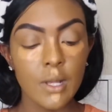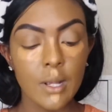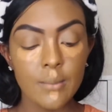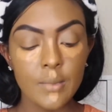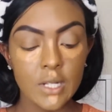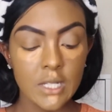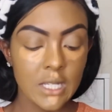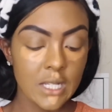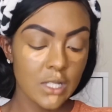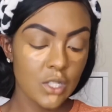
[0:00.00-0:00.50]

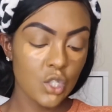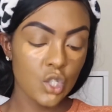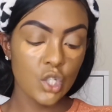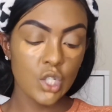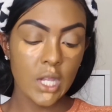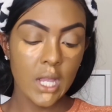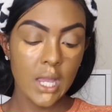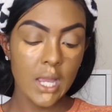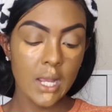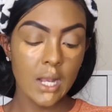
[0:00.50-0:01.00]
gonna take the
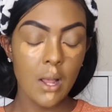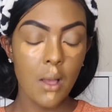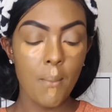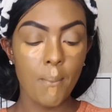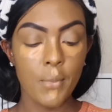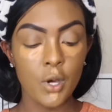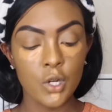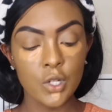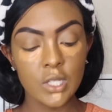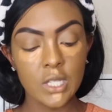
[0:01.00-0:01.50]
shade
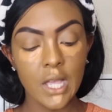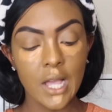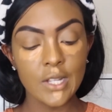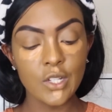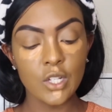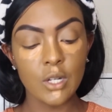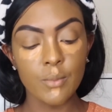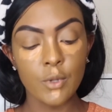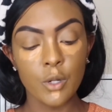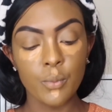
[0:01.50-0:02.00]

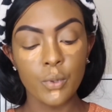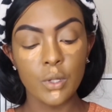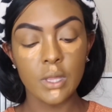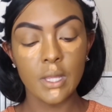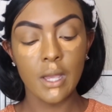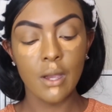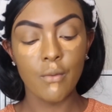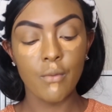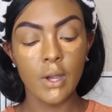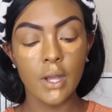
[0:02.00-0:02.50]
Butterscotch and I'm gonna put
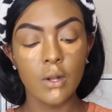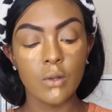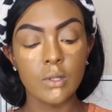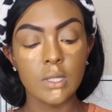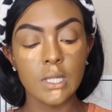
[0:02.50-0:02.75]
that right on